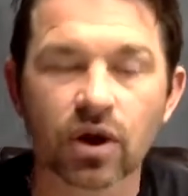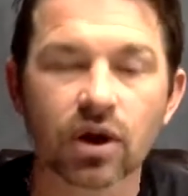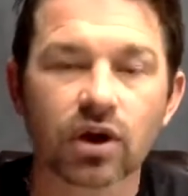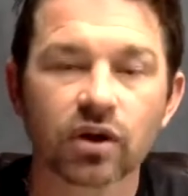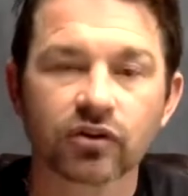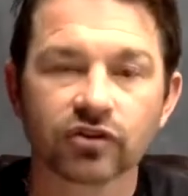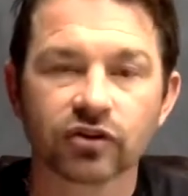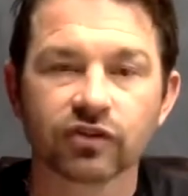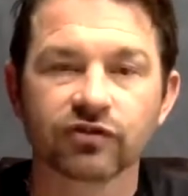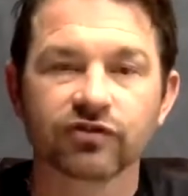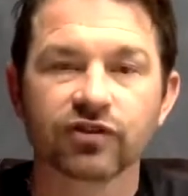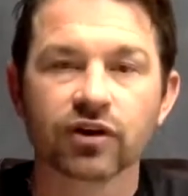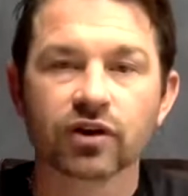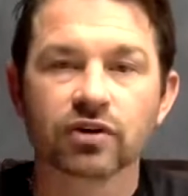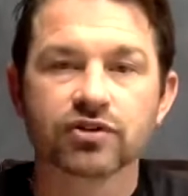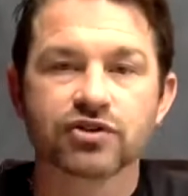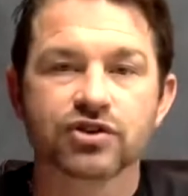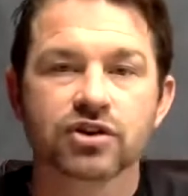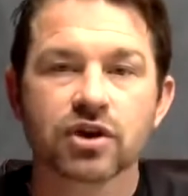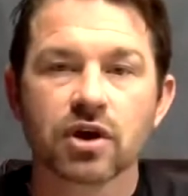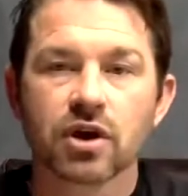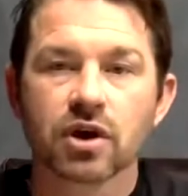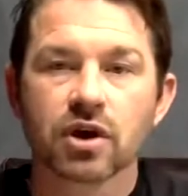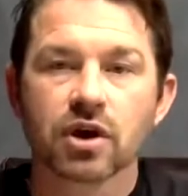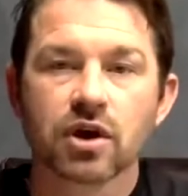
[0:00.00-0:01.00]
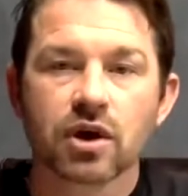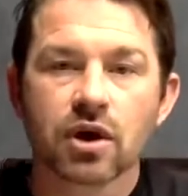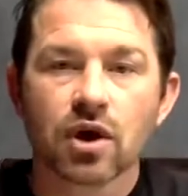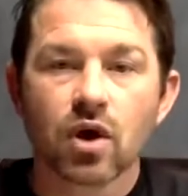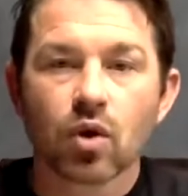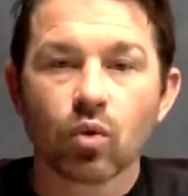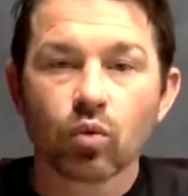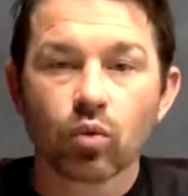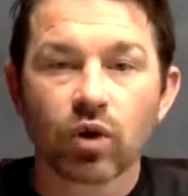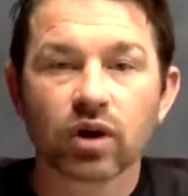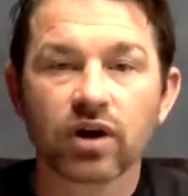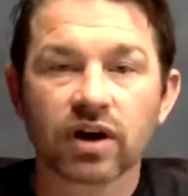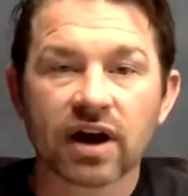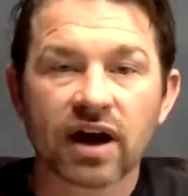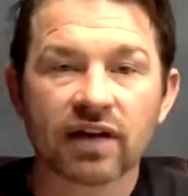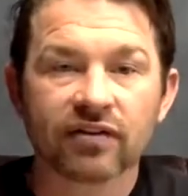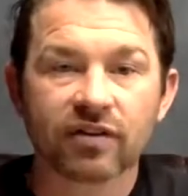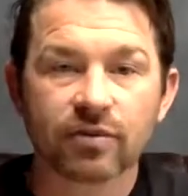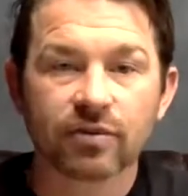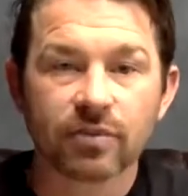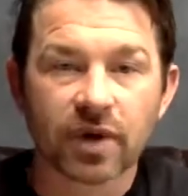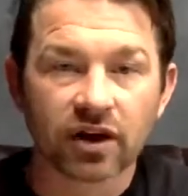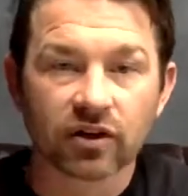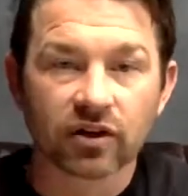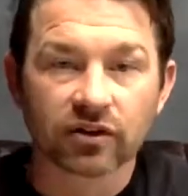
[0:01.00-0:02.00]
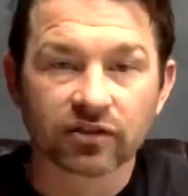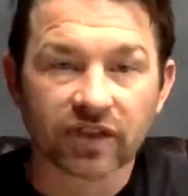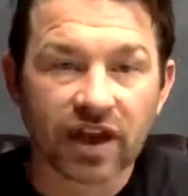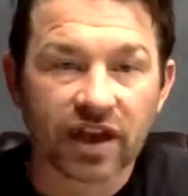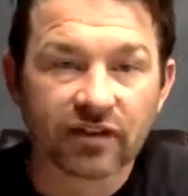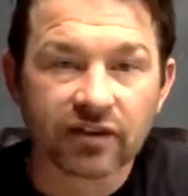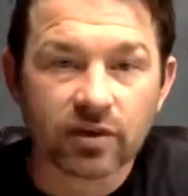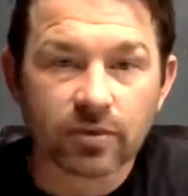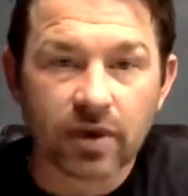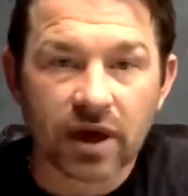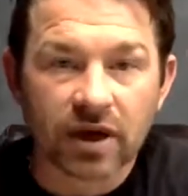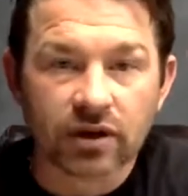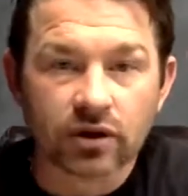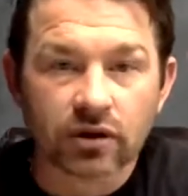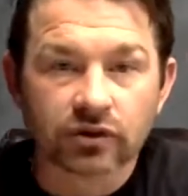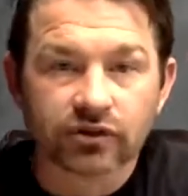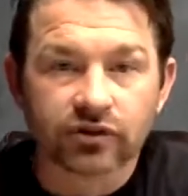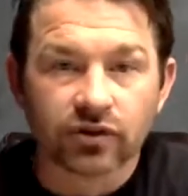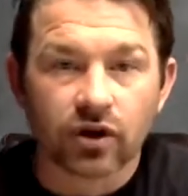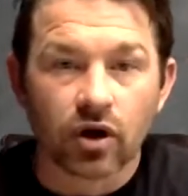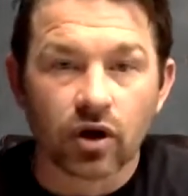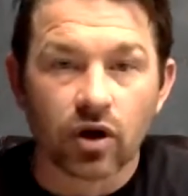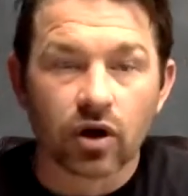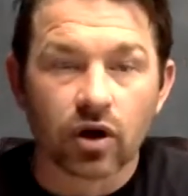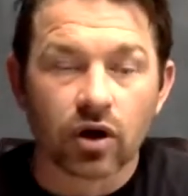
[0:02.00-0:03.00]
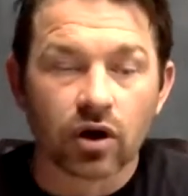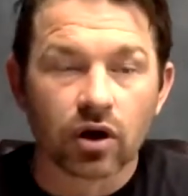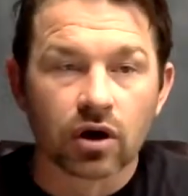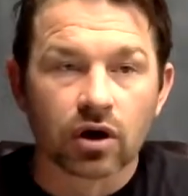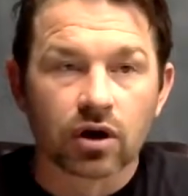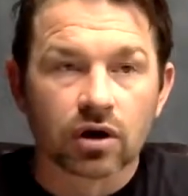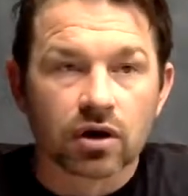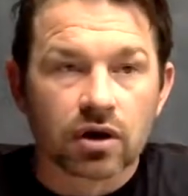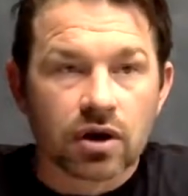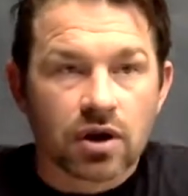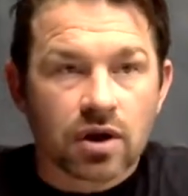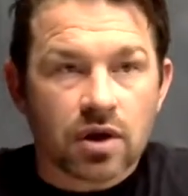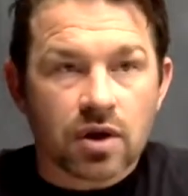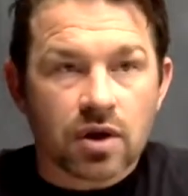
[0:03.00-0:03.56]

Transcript: So first, what are heavy metals? Heavy metals are,